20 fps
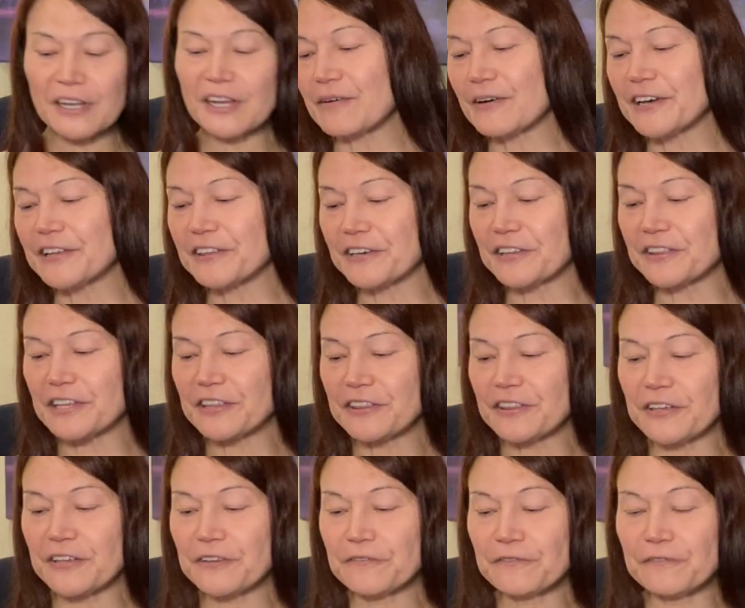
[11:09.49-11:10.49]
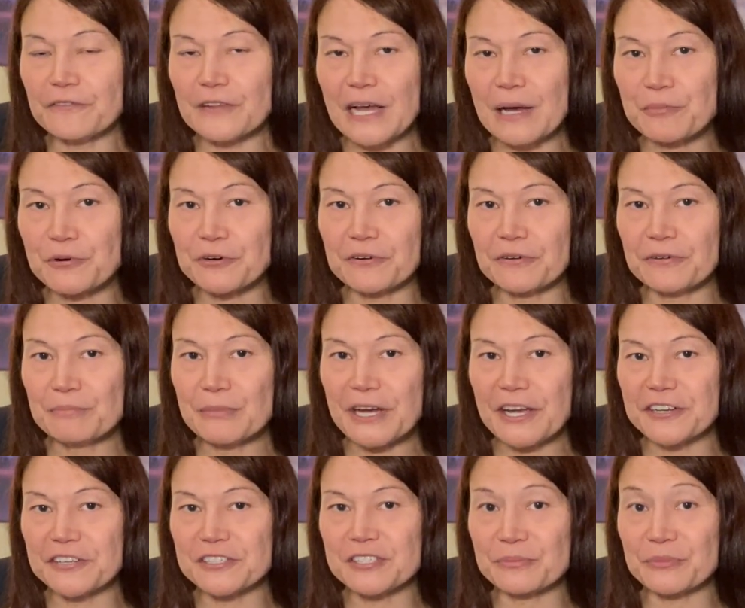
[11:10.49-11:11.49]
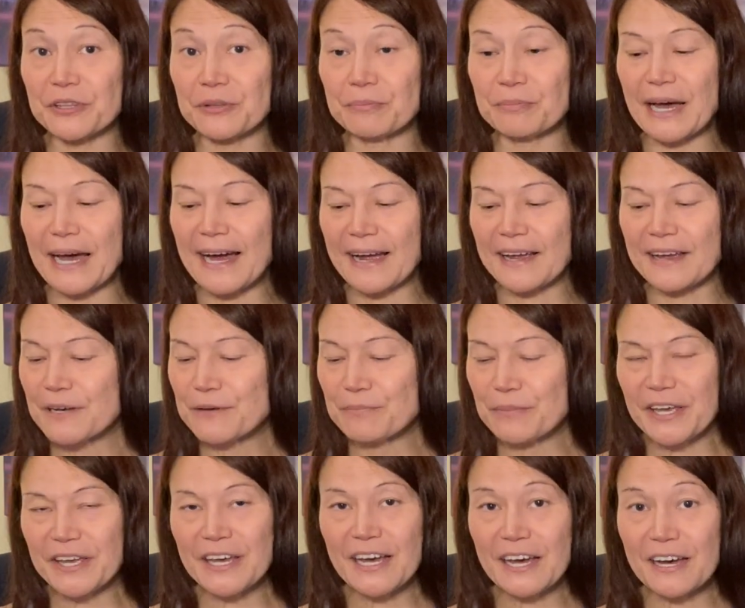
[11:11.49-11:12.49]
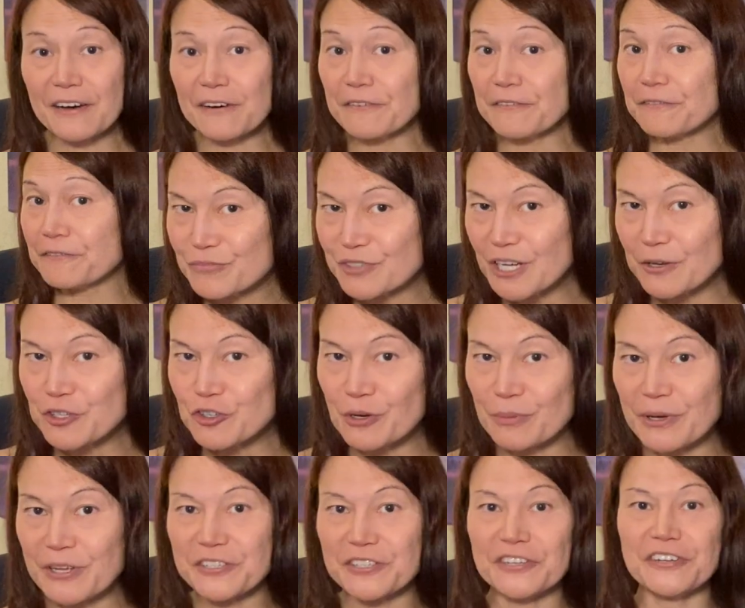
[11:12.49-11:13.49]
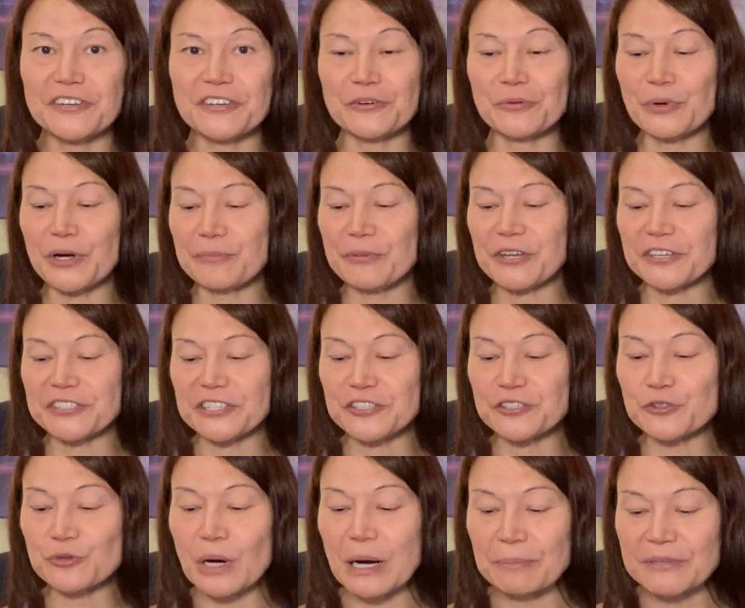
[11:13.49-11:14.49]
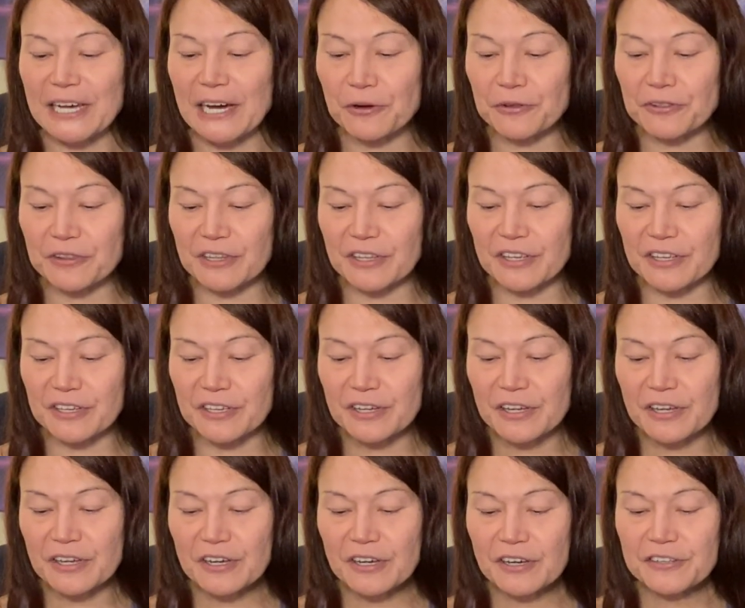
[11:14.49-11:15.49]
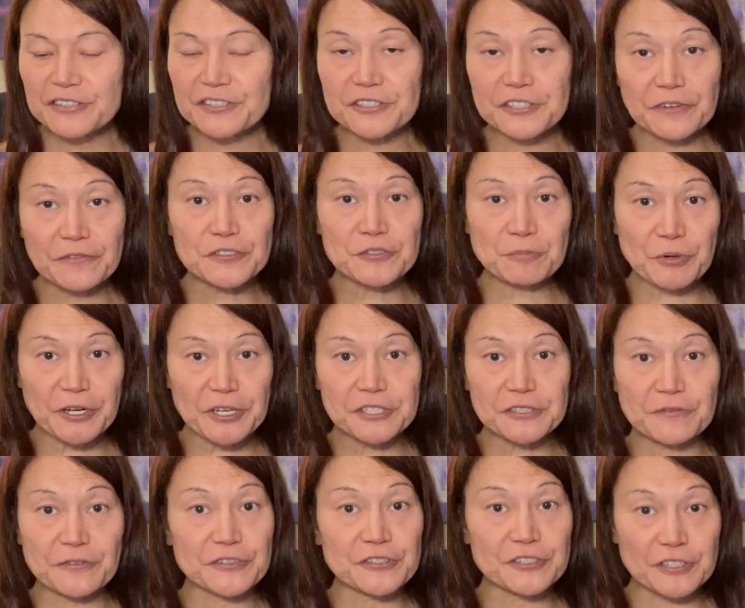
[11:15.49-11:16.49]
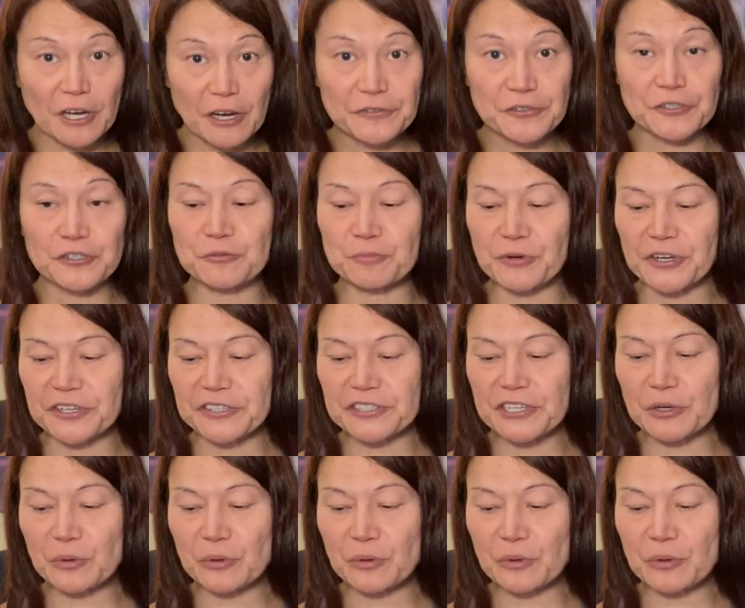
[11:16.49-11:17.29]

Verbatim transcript: I think that the flapper mechanism on the back, I may have detrimented it in a way because I swapped out the stiff springs for softer springs.